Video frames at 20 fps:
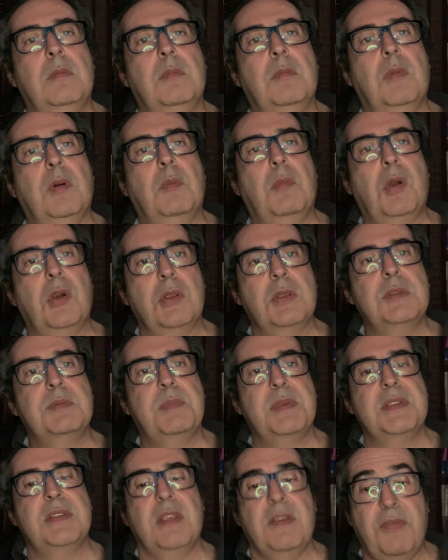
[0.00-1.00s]
more
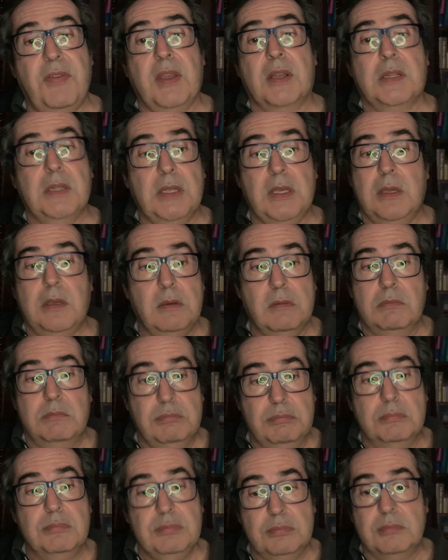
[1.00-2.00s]
specifically,
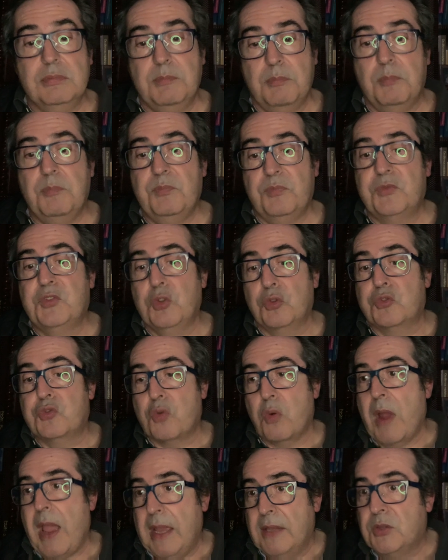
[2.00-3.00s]
to
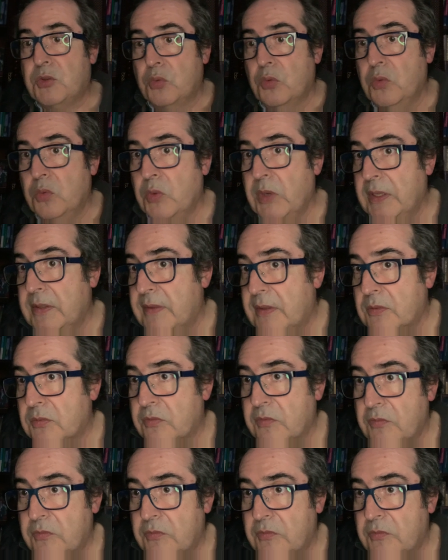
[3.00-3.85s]
try to